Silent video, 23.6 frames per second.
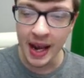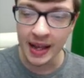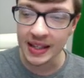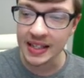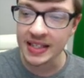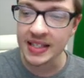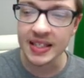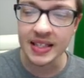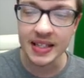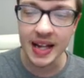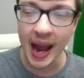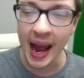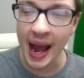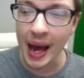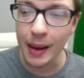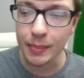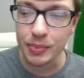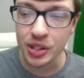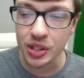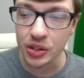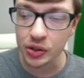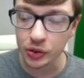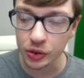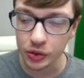And this is
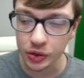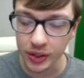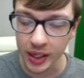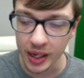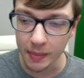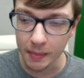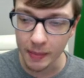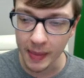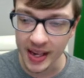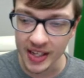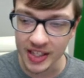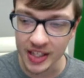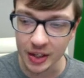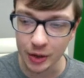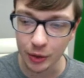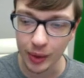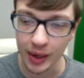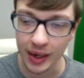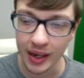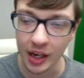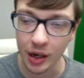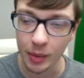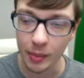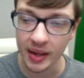absolutely amazing
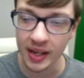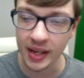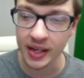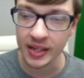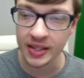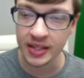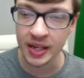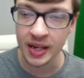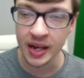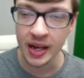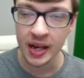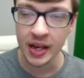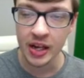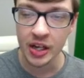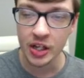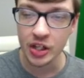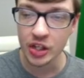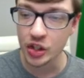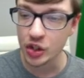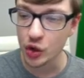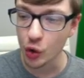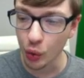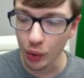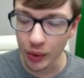right here, because
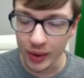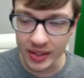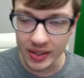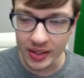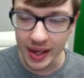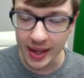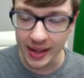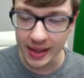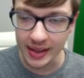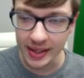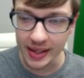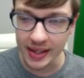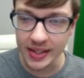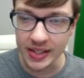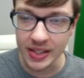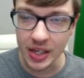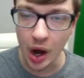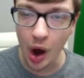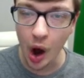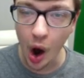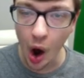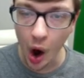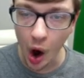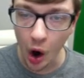stories like
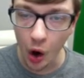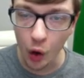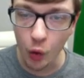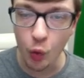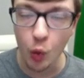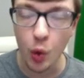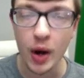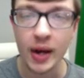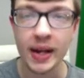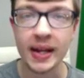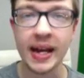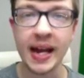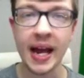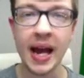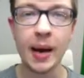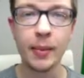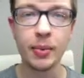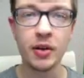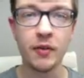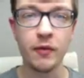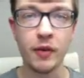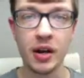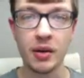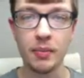this are what
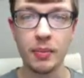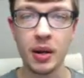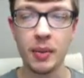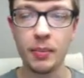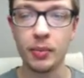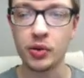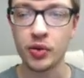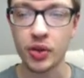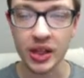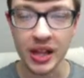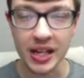captivate people.